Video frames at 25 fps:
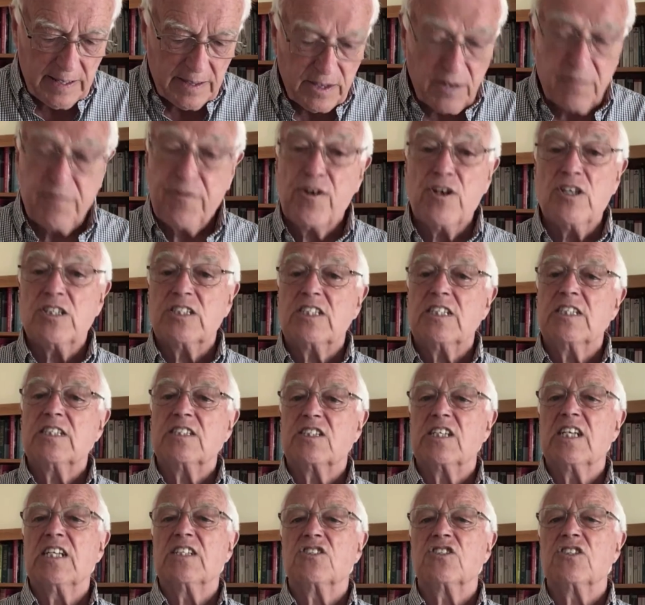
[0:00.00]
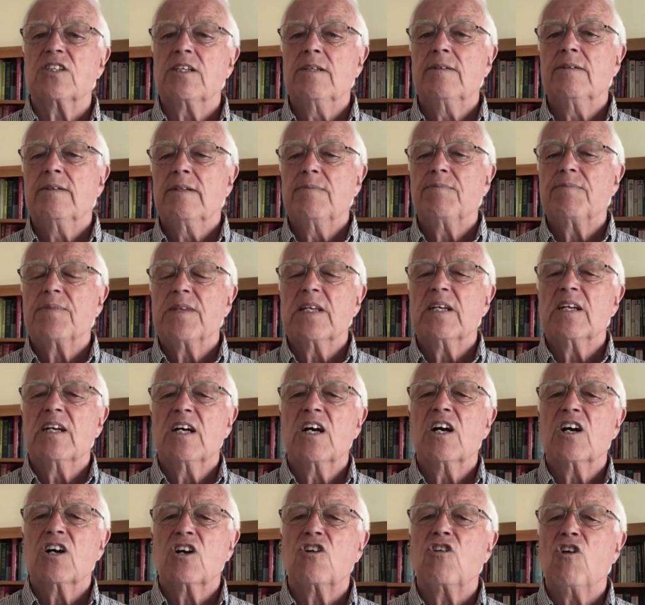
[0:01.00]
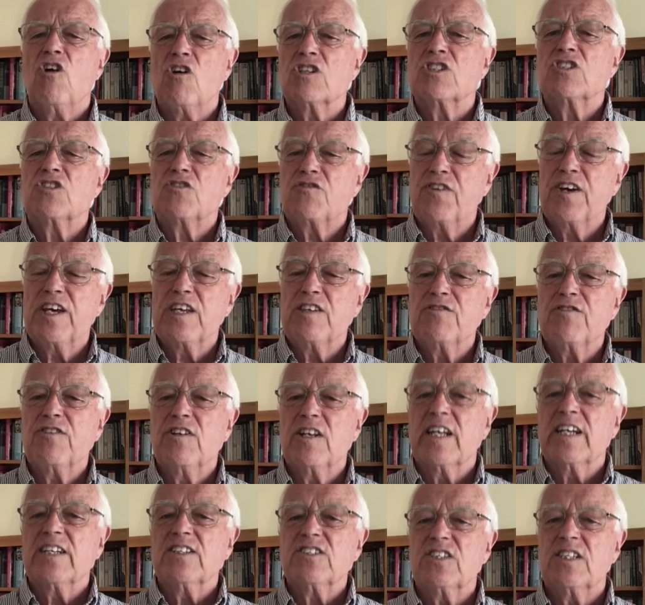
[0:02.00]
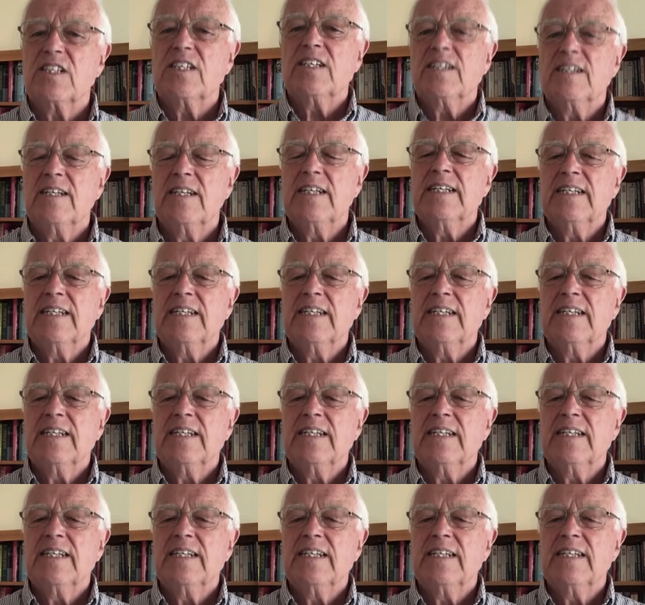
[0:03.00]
The first is this: God's faithfulness.